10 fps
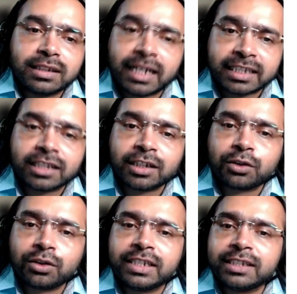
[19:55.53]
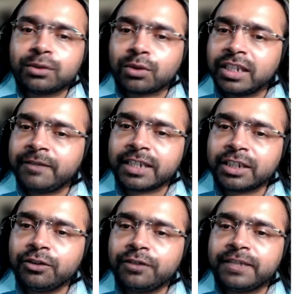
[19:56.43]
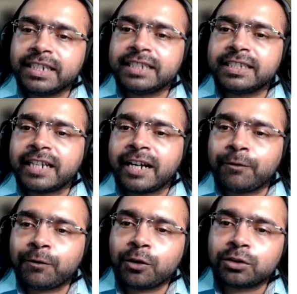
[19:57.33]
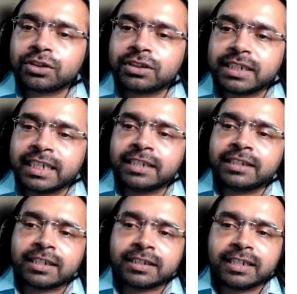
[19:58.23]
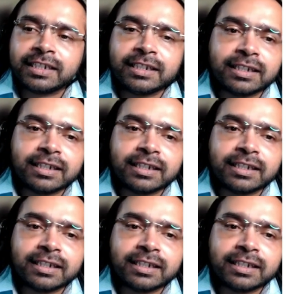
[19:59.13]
the access control is only effective if it is enforced in trusted